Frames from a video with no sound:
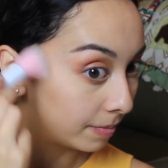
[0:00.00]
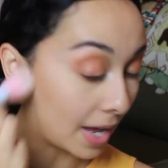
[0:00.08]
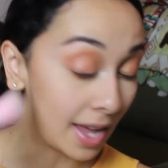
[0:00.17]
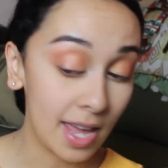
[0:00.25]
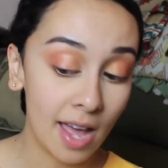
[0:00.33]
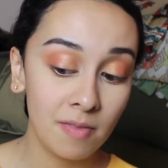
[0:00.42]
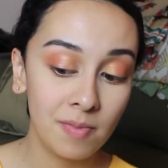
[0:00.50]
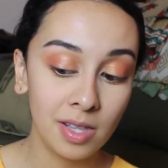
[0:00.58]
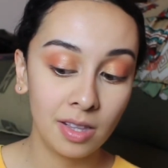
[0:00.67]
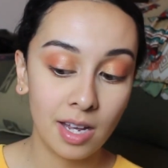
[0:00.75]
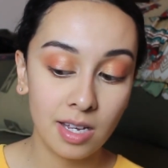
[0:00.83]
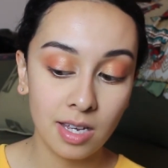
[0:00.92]
I have
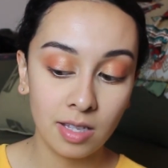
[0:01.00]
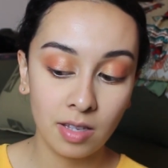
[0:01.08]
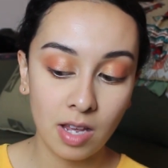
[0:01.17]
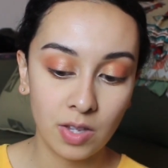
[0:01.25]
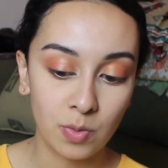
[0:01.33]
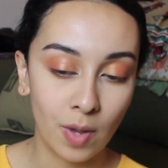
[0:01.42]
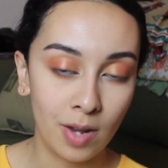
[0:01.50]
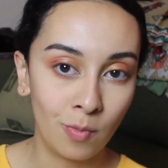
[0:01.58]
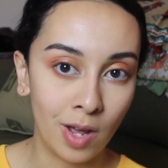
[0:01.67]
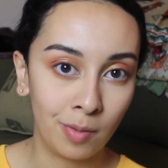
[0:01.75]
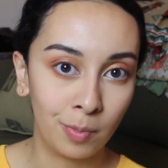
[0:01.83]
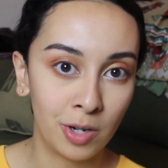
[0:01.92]
been liking these Wet n
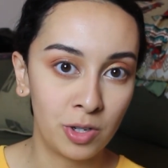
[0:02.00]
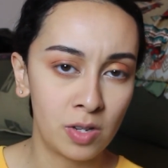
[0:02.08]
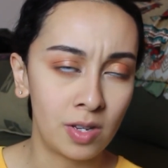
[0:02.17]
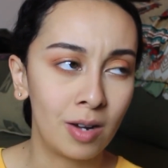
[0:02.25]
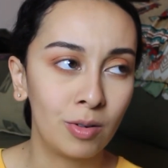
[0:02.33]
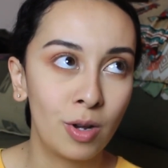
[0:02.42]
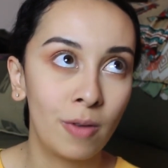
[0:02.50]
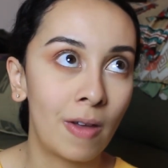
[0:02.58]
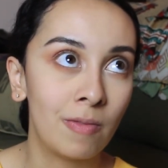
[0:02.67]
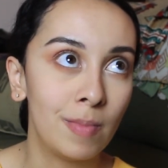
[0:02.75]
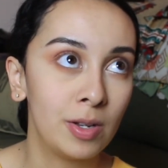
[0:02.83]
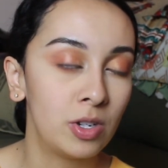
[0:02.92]
Wild brushes. I don't know if
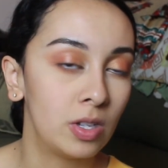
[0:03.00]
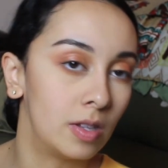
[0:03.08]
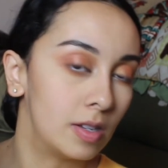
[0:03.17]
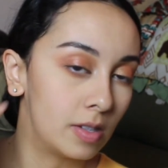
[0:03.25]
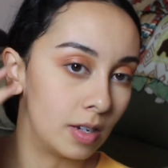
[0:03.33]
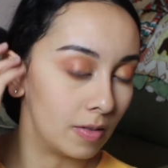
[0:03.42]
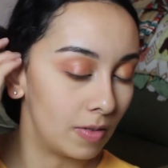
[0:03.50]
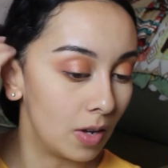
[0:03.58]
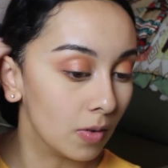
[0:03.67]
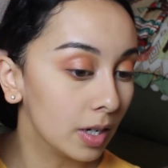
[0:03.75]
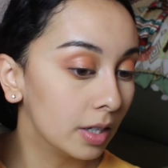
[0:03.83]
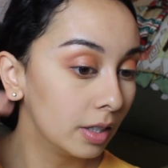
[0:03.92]
I've mentioned this in a
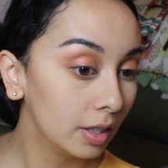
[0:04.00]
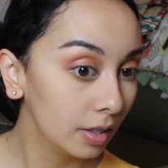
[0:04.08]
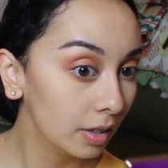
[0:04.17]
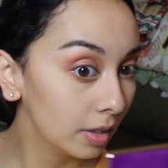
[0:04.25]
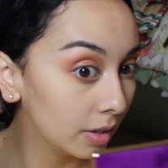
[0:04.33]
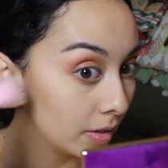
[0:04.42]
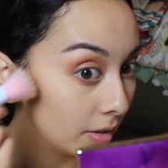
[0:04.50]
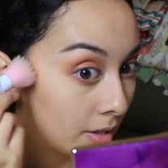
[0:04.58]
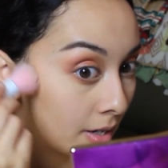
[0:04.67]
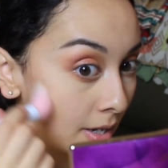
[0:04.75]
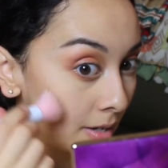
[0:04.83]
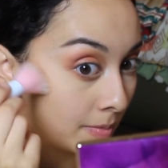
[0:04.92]
favorite or
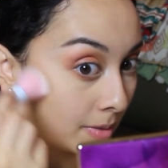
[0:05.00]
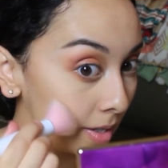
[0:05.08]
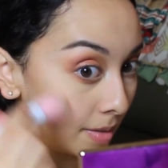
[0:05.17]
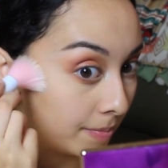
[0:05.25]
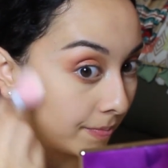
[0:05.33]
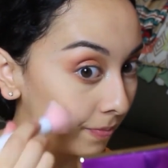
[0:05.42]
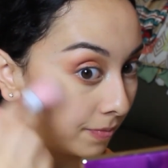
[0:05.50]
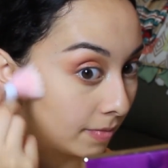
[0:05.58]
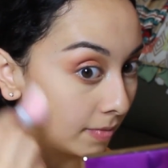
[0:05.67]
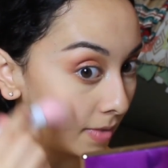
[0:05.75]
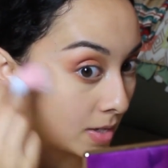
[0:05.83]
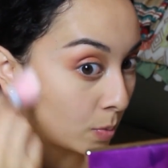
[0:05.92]
not, but
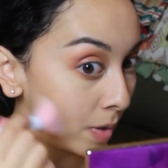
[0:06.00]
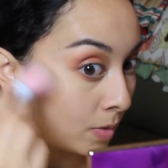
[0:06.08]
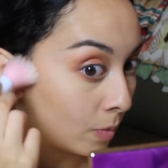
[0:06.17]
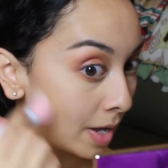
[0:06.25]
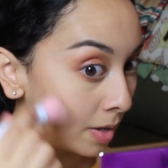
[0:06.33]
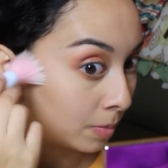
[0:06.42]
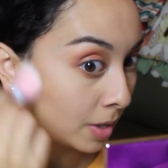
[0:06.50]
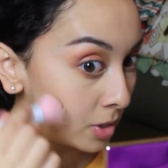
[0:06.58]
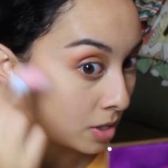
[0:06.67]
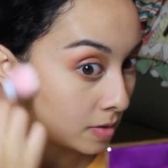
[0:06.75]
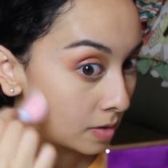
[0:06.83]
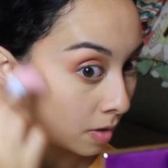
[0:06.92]
these Wet n Wild
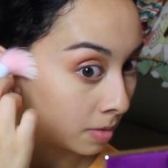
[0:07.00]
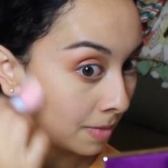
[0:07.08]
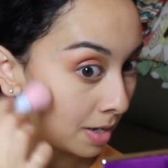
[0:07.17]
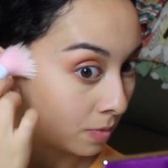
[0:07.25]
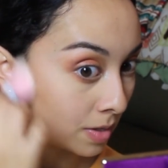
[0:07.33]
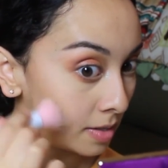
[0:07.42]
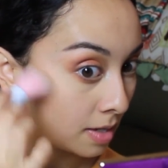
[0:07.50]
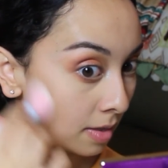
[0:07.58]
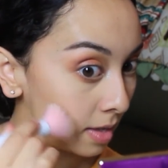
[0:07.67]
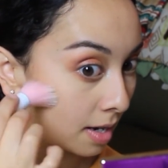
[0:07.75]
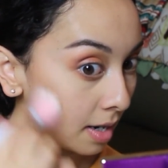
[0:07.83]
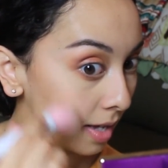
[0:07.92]
brushes are made with
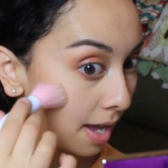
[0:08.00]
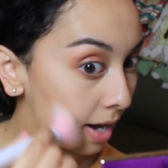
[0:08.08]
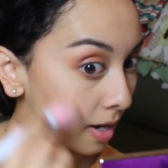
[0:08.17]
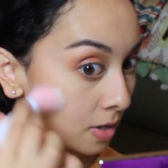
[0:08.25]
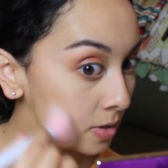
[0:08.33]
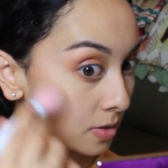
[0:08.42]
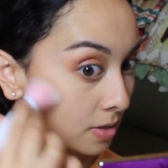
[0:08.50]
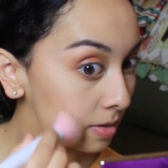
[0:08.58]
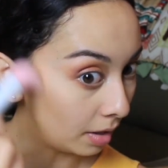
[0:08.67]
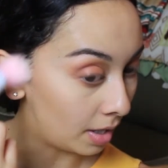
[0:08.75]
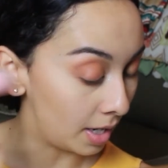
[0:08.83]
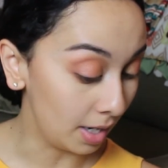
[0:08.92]
synthetic hairs,
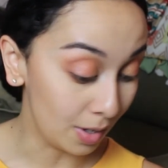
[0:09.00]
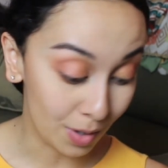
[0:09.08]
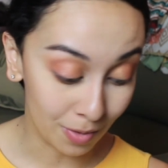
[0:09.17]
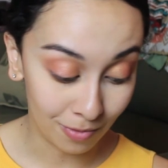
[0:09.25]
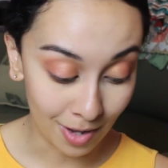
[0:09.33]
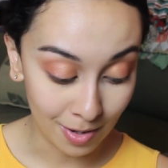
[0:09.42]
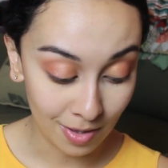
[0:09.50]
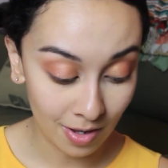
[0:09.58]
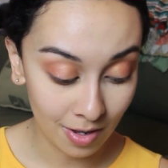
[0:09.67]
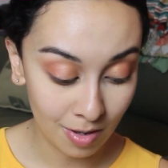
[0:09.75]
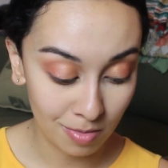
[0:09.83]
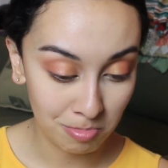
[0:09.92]
and you can find
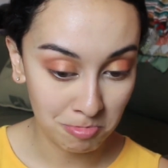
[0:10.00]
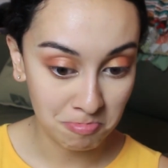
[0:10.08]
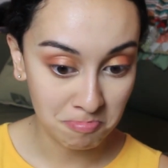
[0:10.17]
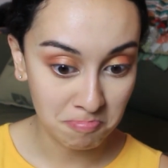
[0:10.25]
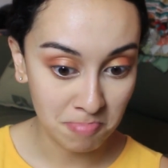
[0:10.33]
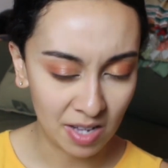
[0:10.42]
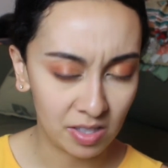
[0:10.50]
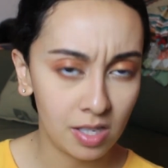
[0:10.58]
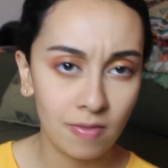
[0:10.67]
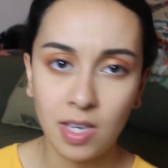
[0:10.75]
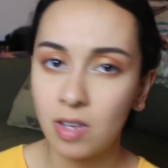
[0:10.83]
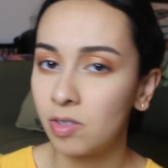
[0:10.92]
them at
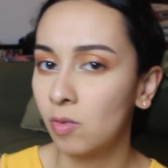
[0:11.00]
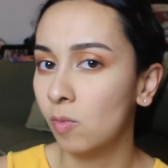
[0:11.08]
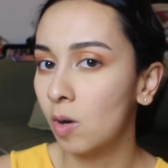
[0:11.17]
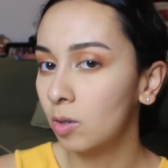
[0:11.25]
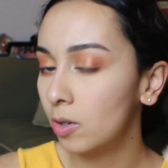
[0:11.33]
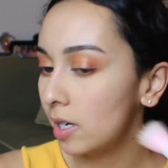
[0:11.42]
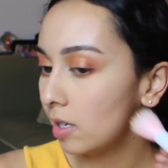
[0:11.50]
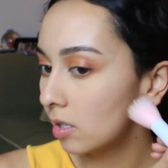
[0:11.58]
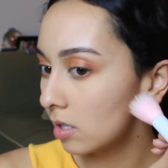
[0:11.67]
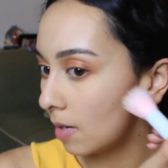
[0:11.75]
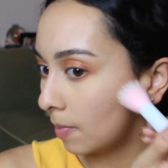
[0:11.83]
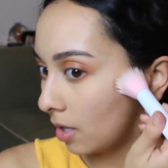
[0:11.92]
CVS and
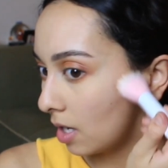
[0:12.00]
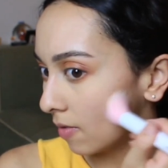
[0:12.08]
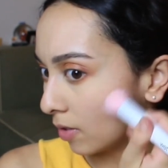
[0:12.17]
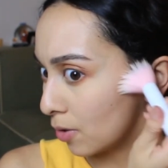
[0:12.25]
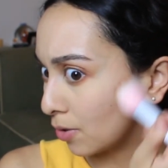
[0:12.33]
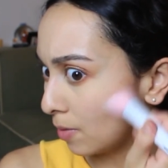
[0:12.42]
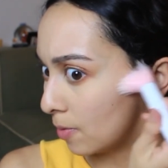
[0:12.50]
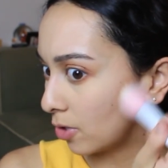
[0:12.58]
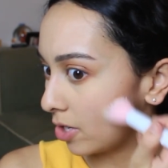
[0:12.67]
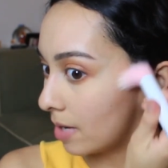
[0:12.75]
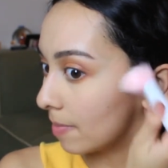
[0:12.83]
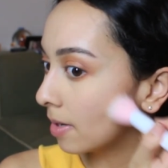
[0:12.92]
Walgreens, I believe, and they're super
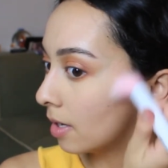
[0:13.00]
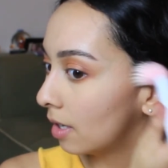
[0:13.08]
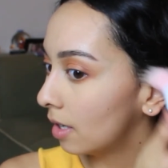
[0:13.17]
cheap.